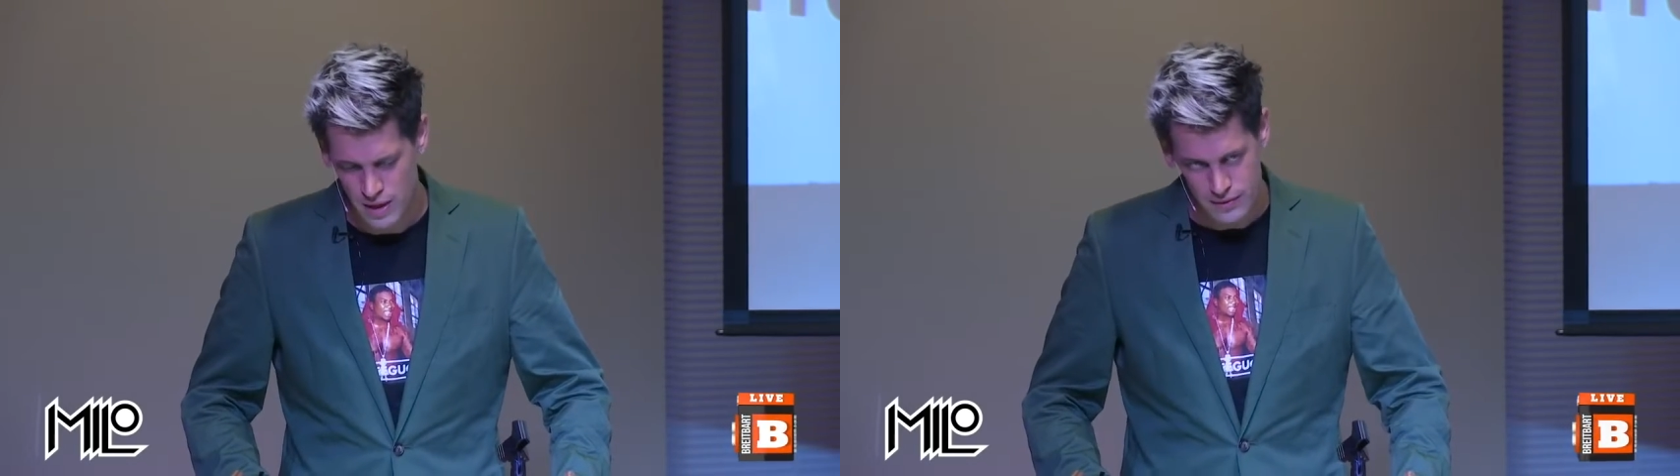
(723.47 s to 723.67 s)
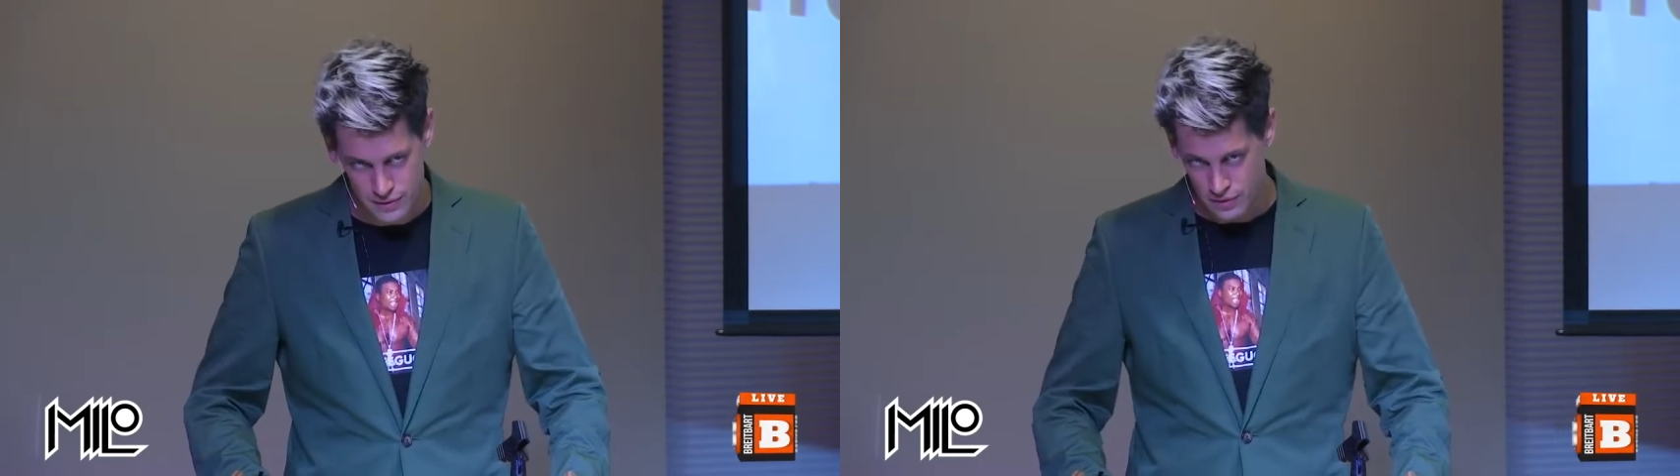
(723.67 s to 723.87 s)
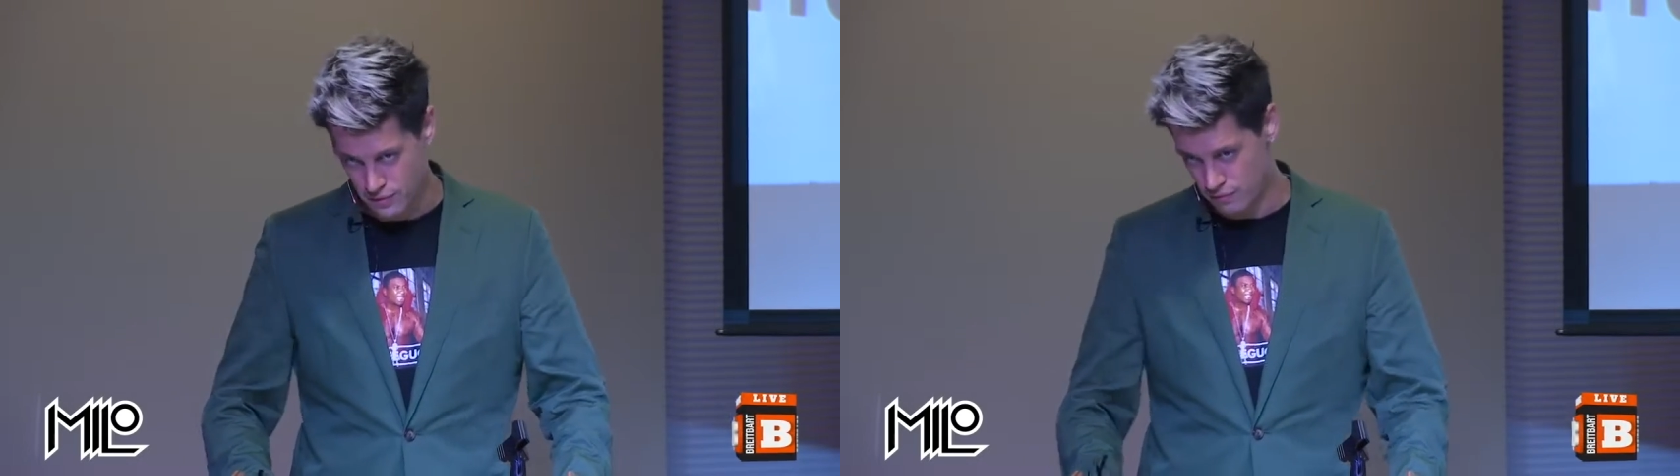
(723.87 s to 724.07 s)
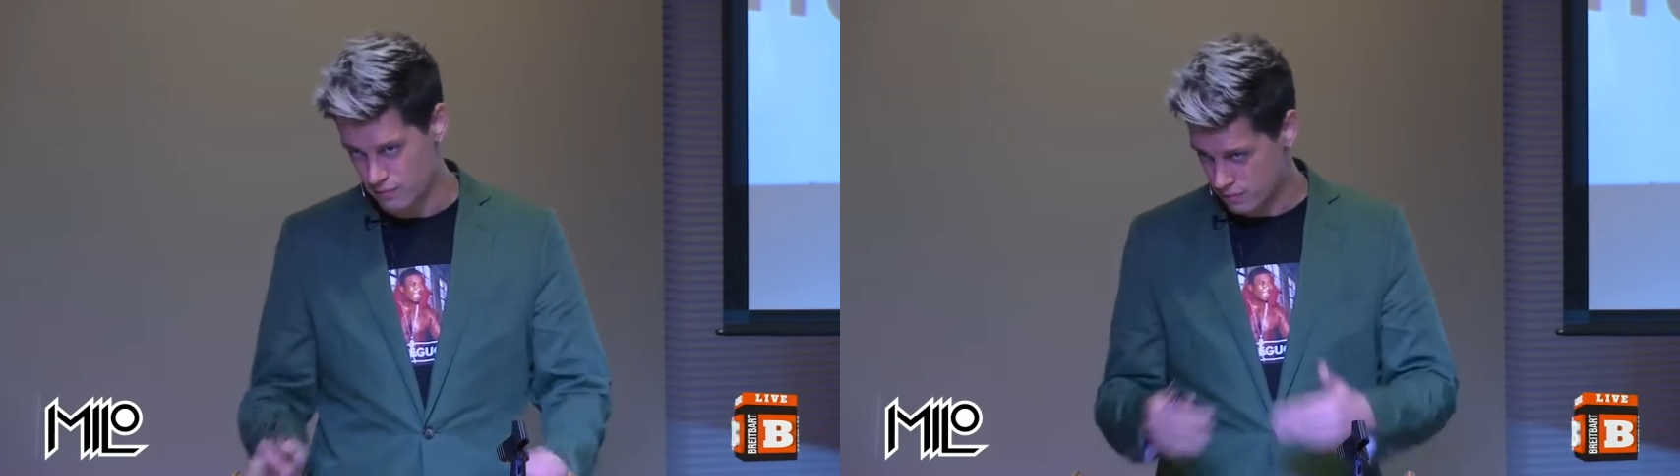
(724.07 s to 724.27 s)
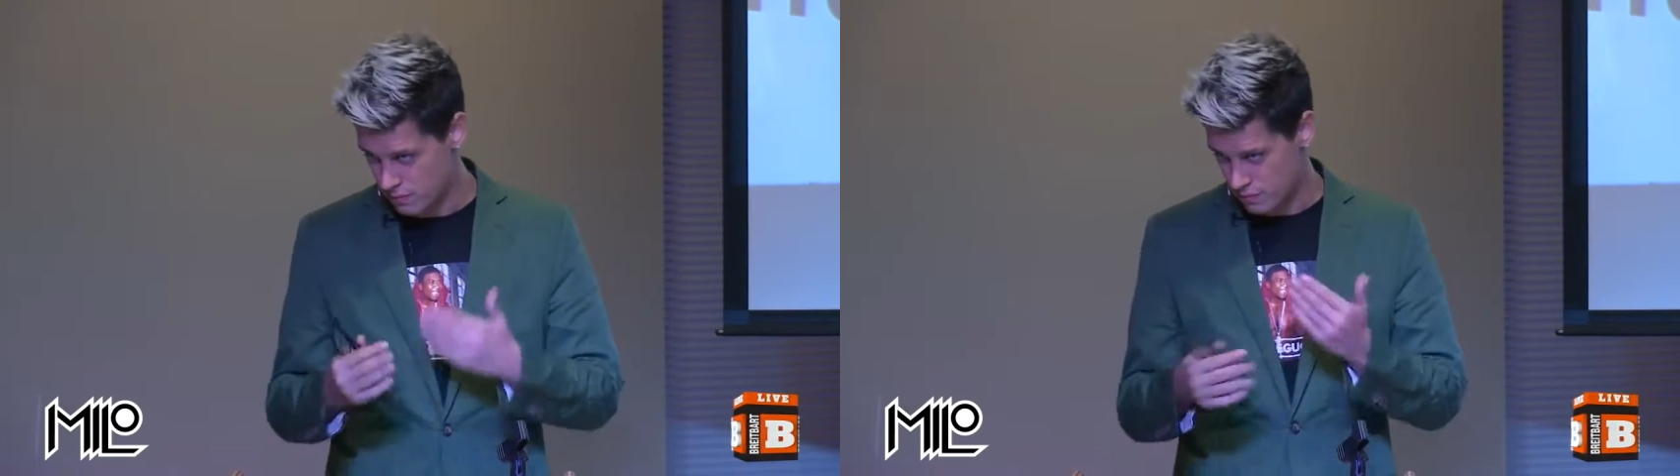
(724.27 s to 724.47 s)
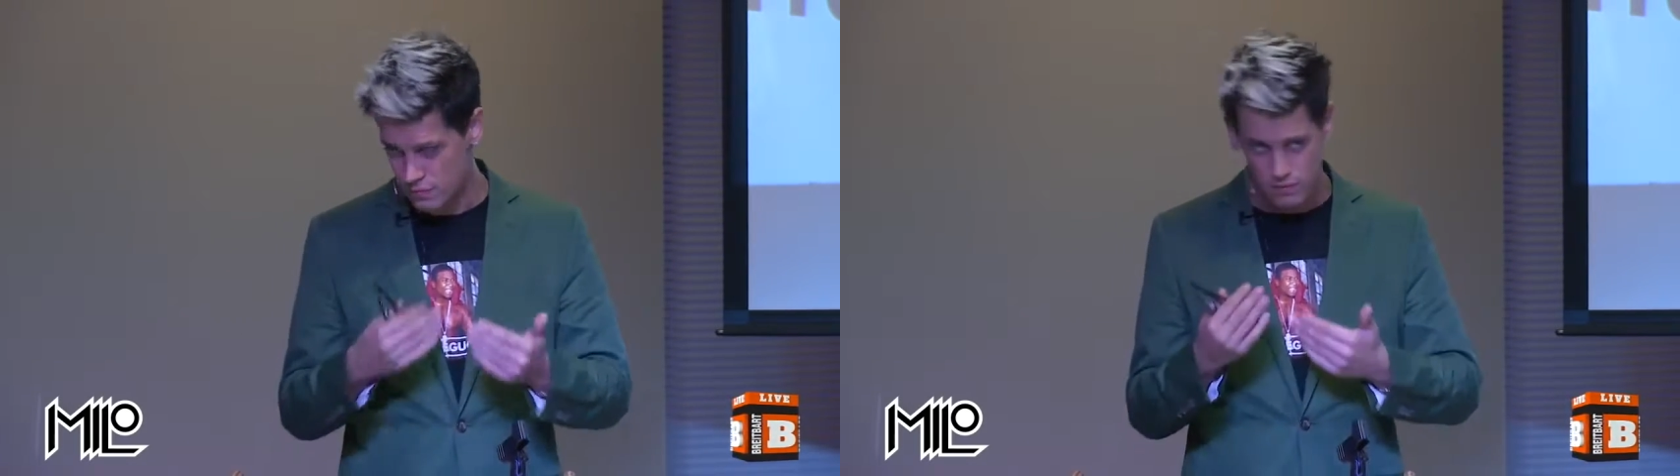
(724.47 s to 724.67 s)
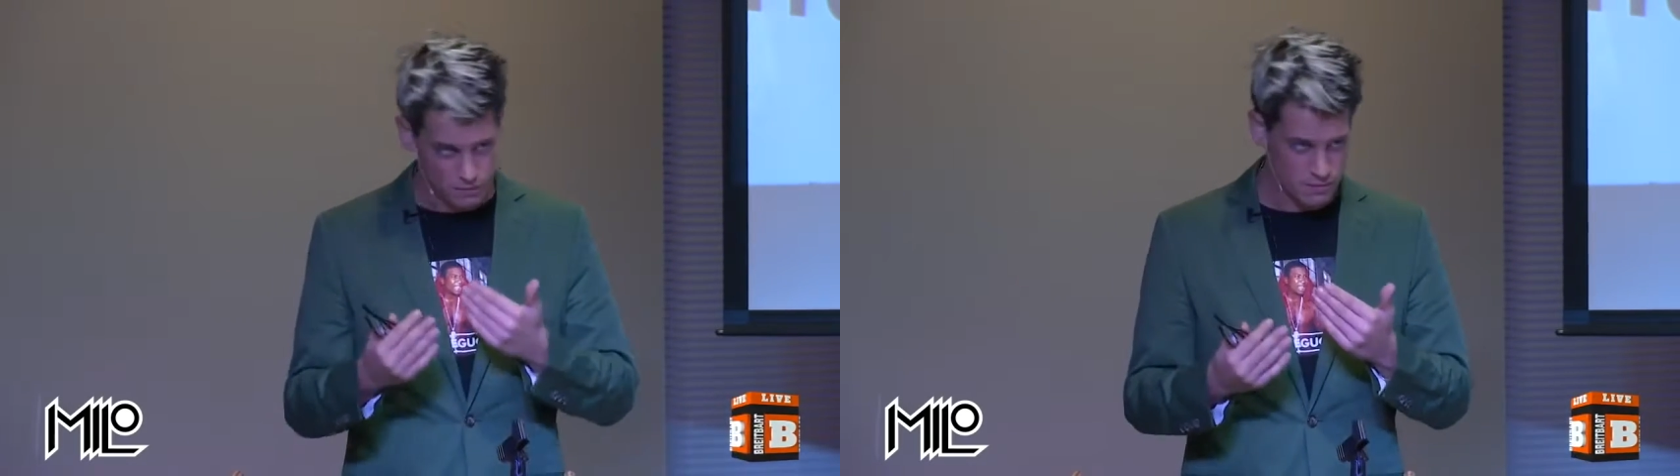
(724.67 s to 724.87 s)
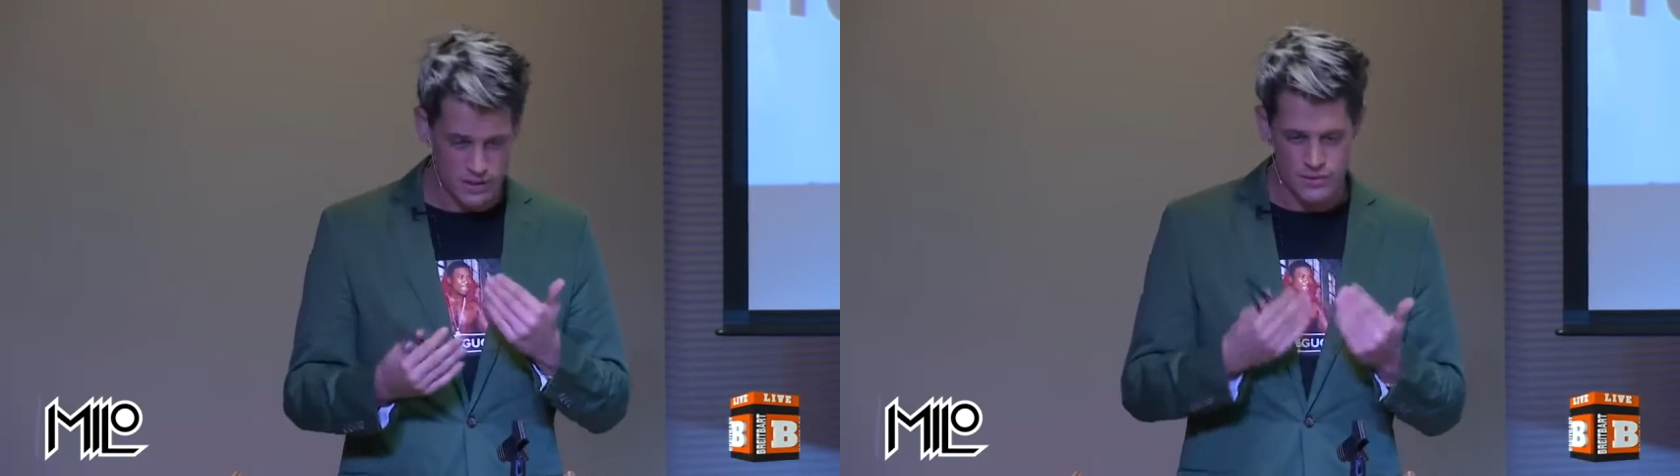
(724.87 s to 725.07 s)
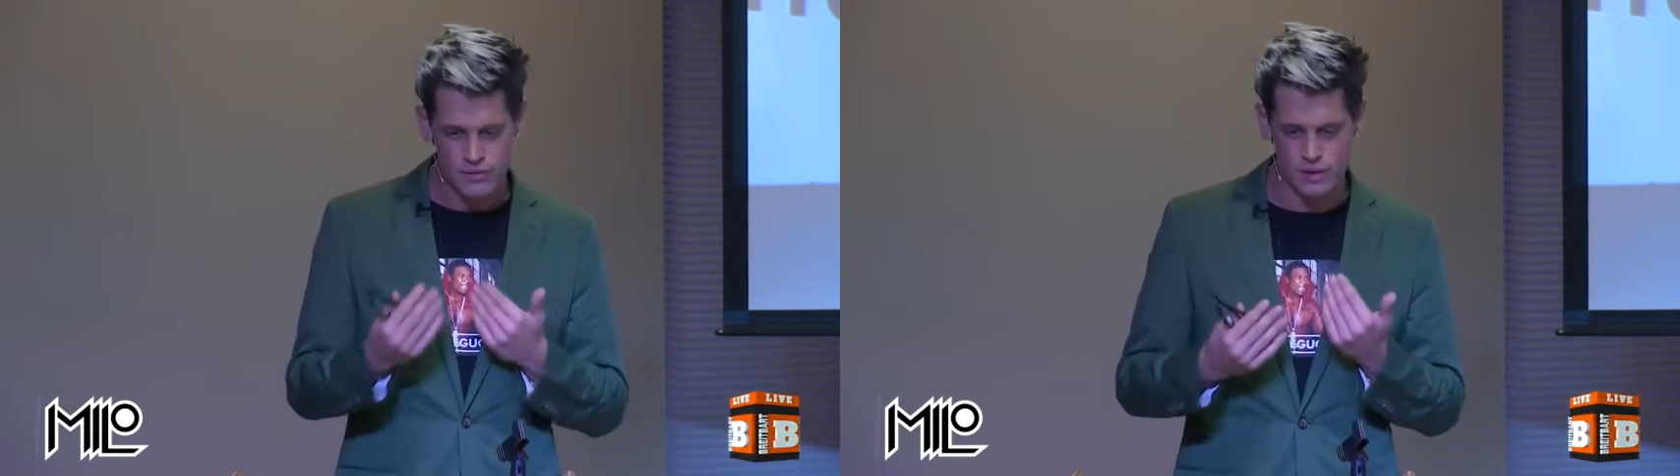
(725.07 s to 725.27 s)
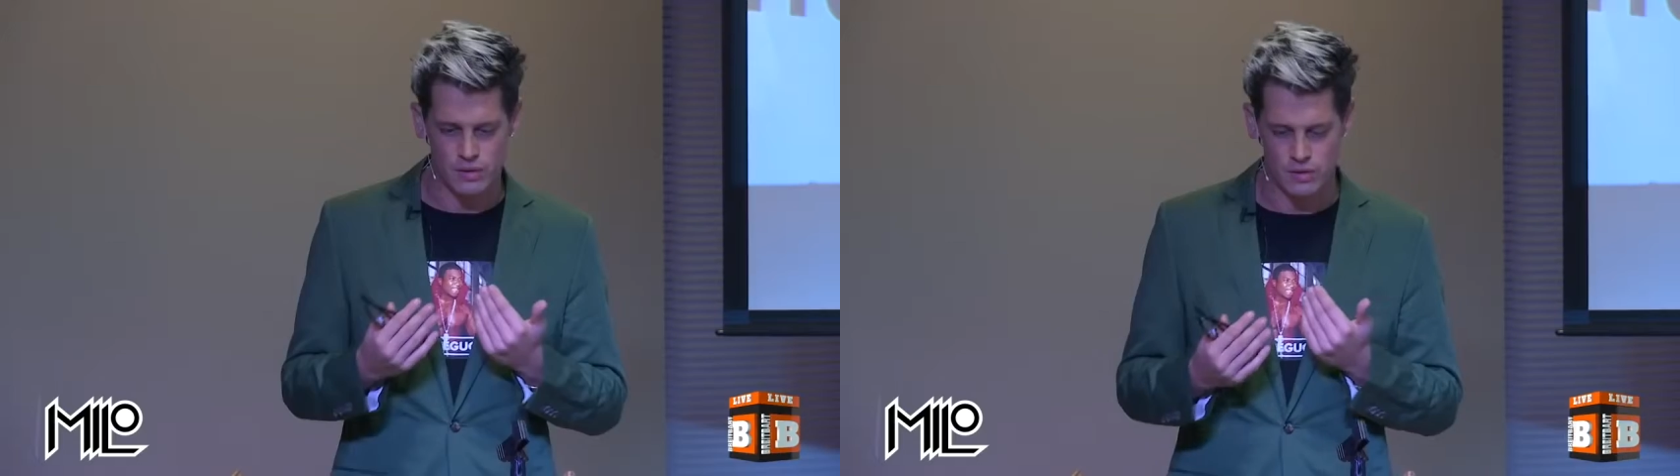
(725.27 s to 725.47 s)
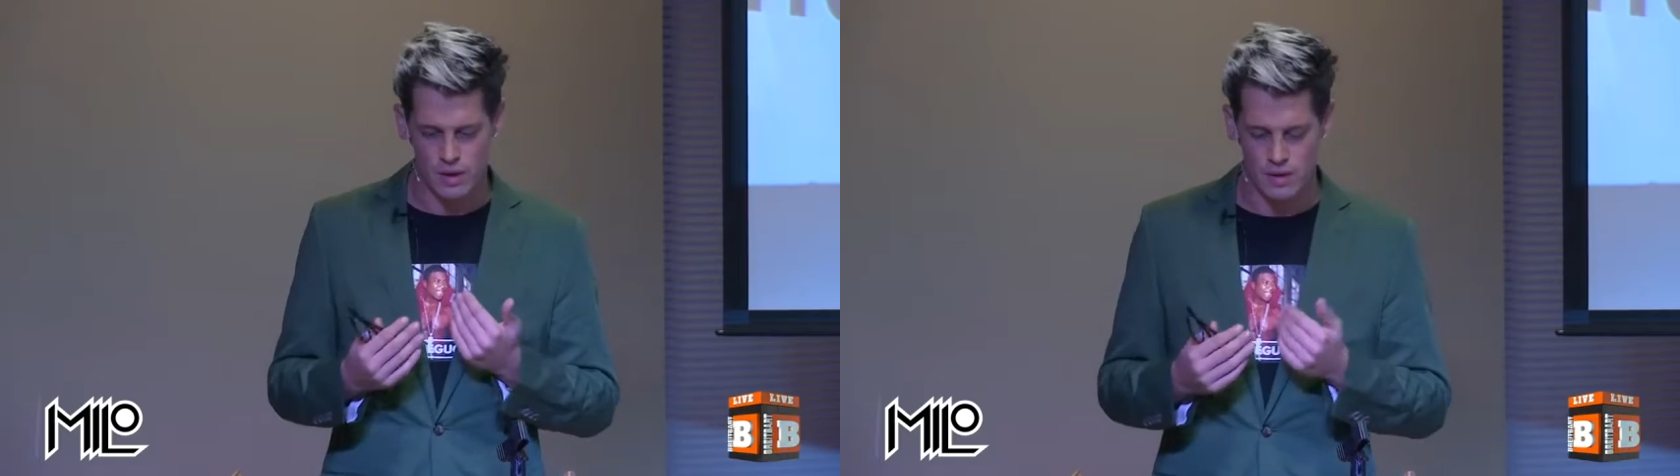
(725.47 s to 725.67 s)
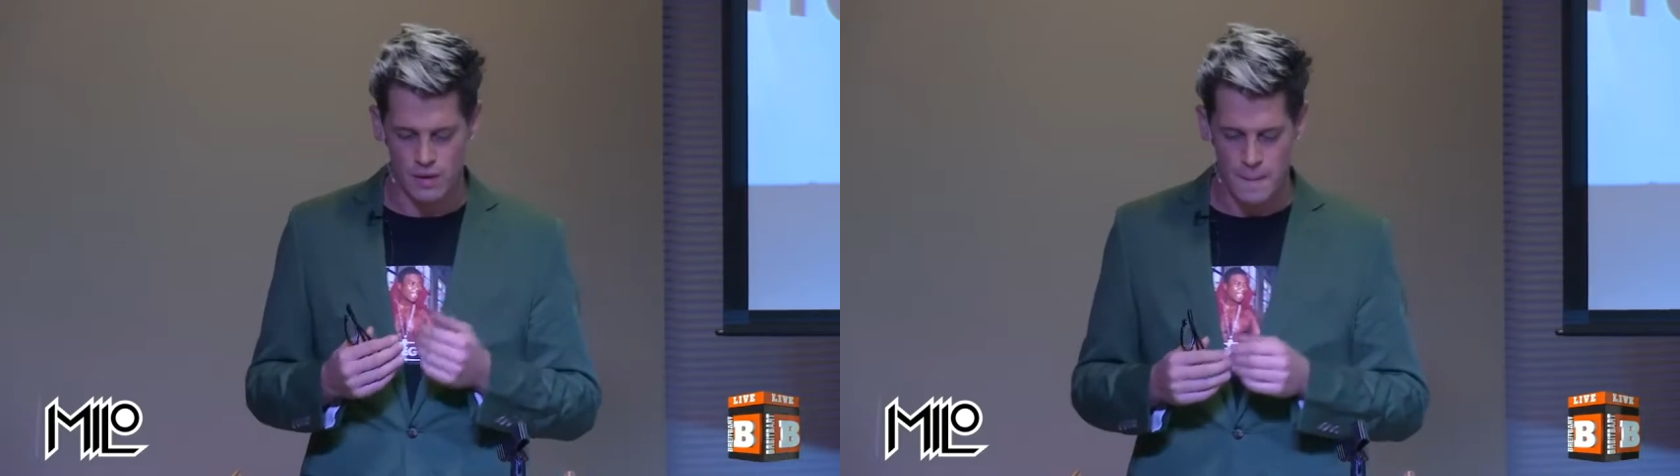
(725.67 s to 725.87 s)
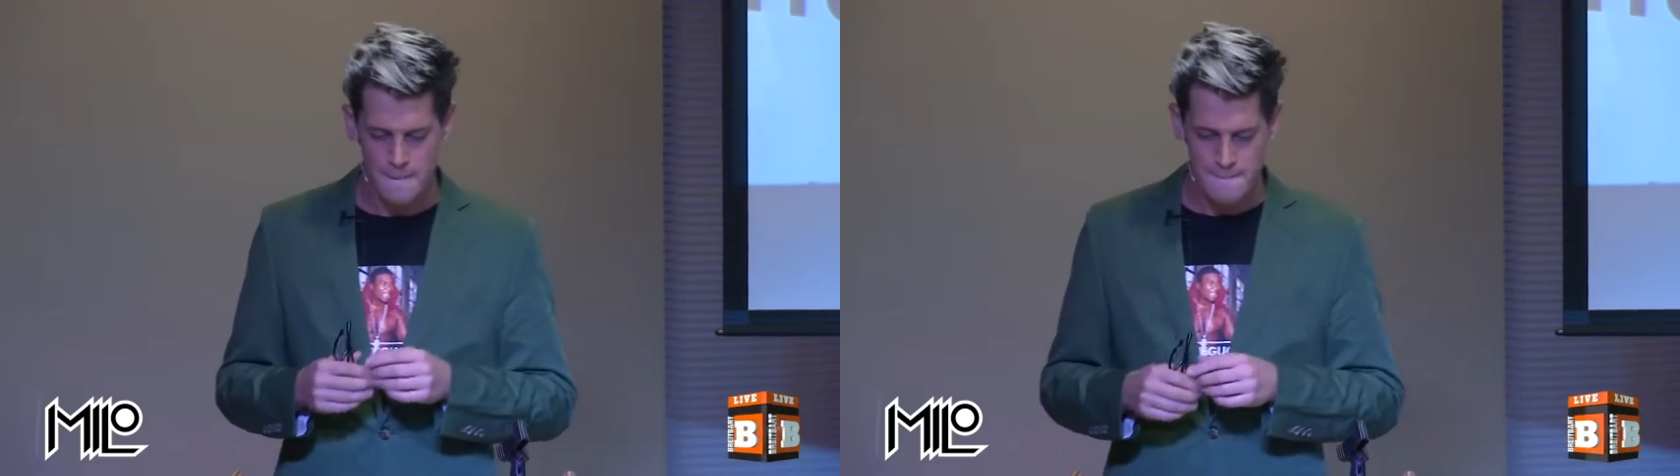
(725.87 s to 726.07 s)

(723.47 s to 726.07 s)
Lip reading: That's the real